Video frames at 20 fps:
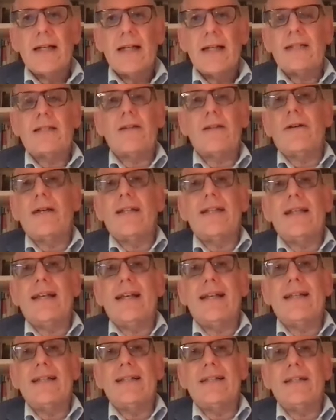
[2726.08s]
so it,
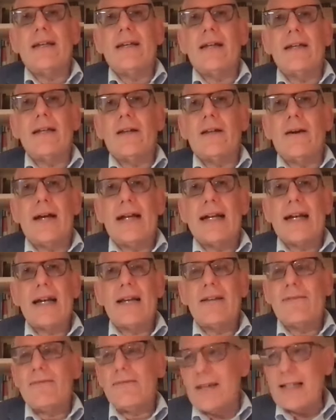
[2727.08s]
I
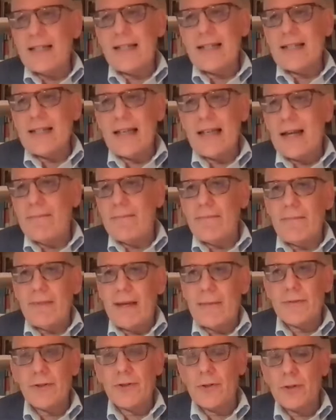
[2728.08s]
kind of, as I said,
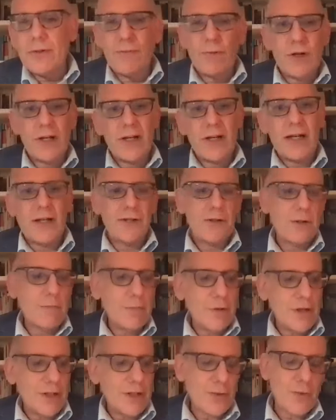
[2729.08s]
I'm sort of working on two
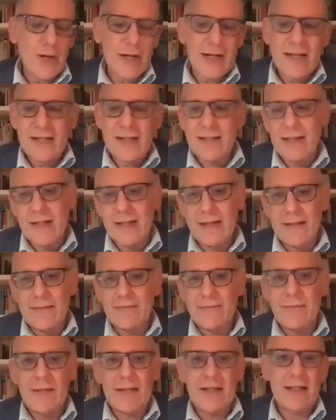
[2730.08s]
books. One is a
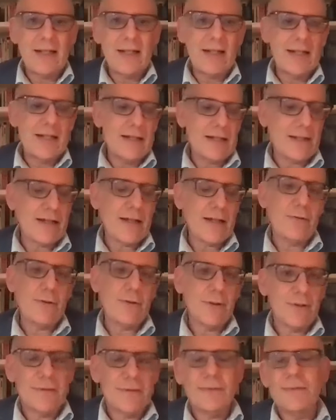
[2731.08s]

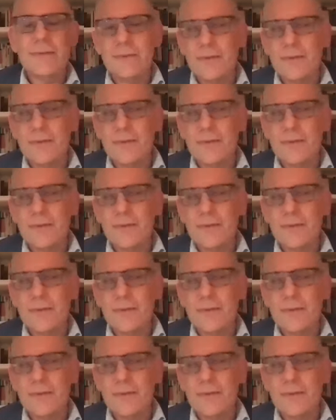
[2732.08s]
sequel